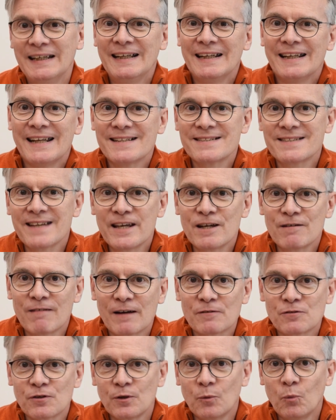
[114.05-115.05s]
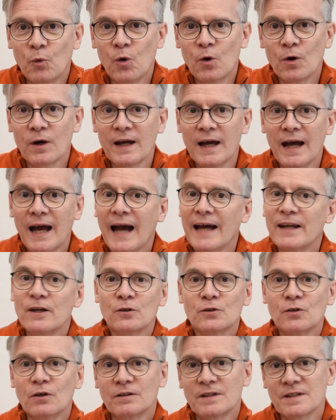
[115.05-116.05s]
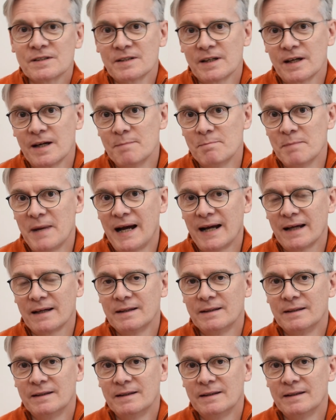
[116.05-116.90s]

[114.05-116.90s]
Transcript: Let's say you're out on a walk and your dog doesn't come back.